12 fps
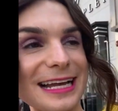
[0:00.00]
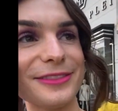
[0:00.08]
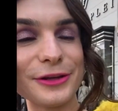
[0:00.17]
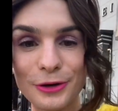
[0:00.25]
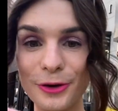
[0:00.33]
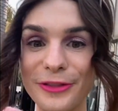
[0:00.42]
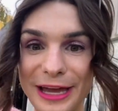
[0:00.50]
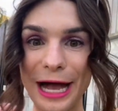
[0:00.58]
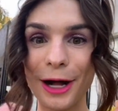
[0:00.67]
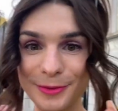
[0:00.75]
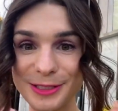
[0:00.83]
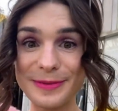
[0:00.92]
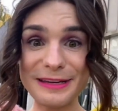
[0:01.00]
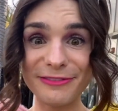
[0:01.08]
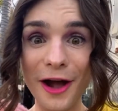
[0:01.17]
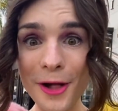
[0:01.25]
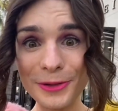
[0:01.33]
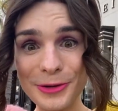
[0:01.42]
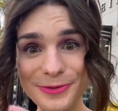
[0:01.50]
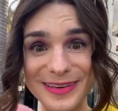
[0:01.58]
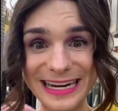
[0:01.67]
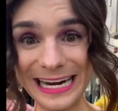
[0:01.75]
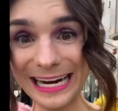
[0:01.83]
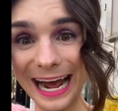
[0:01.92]
and the girl that helped me followed
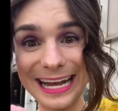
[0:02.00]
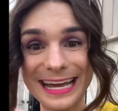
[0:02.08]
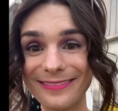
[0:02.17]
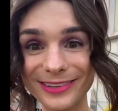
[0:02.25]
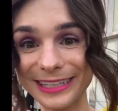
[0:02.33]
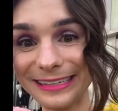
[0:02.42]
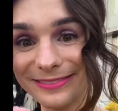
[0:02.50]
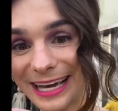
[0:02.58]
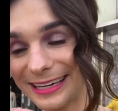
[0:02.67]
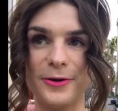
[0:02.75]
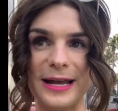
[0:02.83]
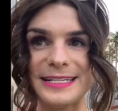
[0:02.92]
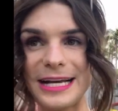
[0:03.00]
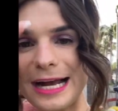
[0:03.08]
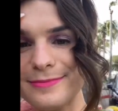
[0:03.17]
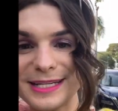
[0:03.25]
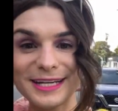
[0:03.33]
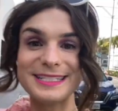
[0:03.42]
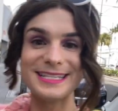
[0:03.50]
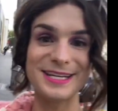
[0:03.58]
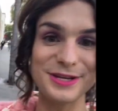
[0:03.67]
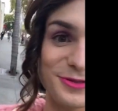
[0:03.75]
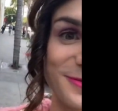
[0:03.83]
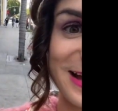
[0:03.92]
me. I can't believe it. Okay, time to
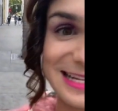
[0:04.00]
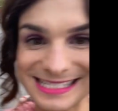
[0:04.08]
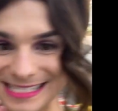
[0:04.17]
continue the best